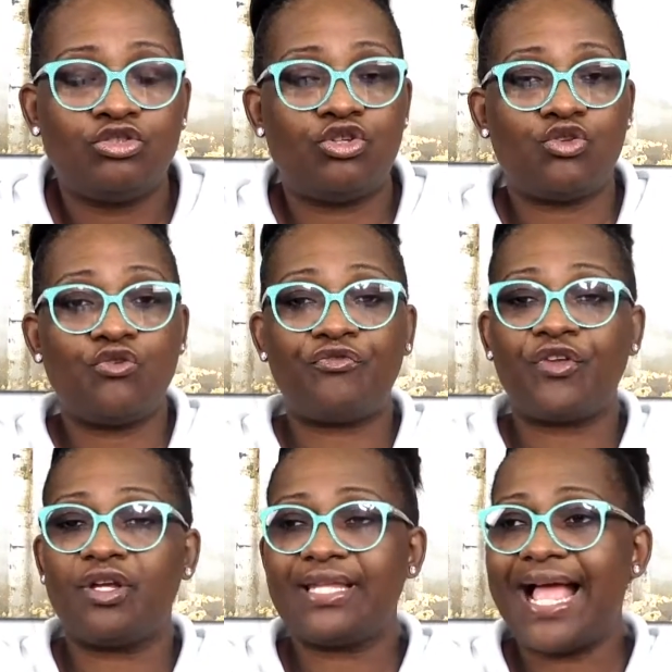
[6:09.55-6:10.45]
Do you
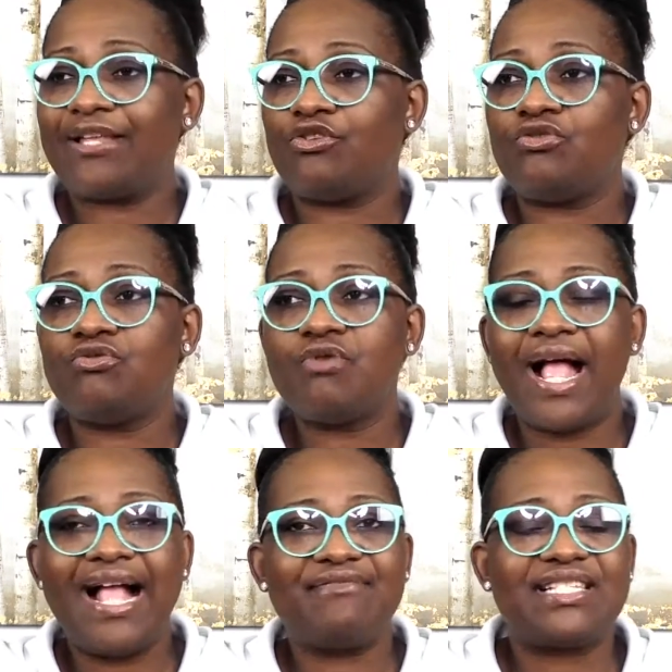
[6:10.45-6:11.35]
feel like you
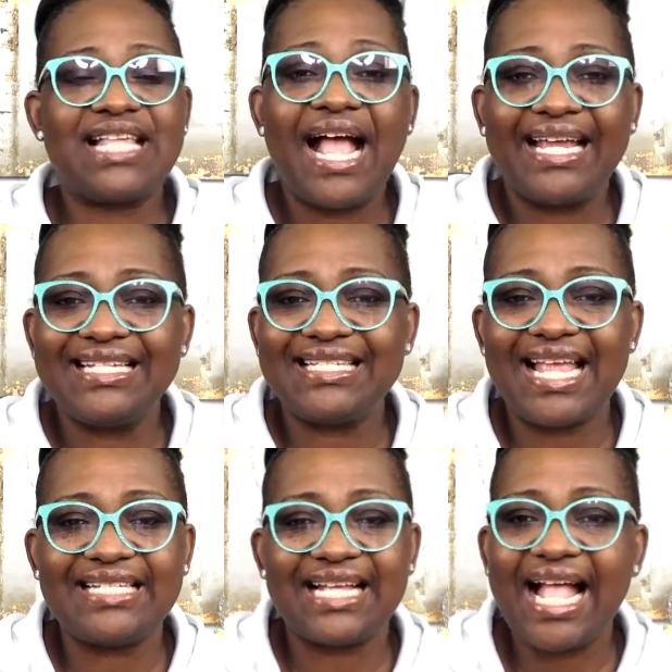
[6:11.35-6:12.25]
have science
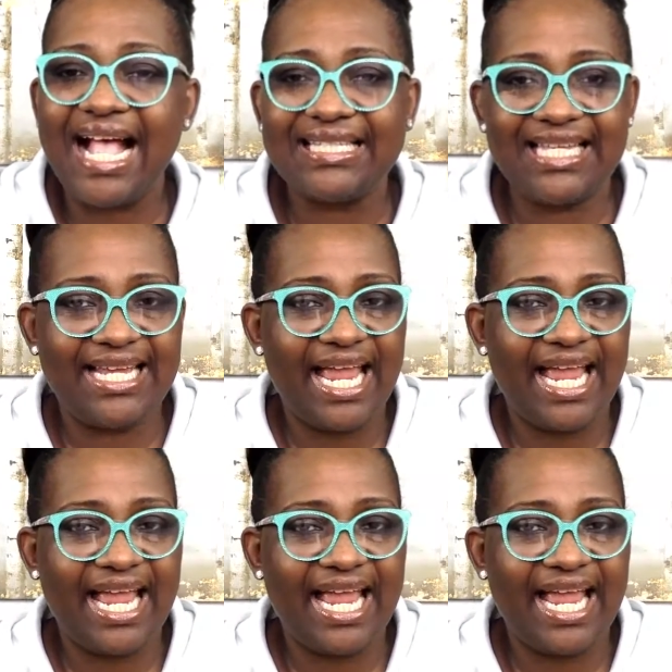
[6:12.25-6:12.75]
as a content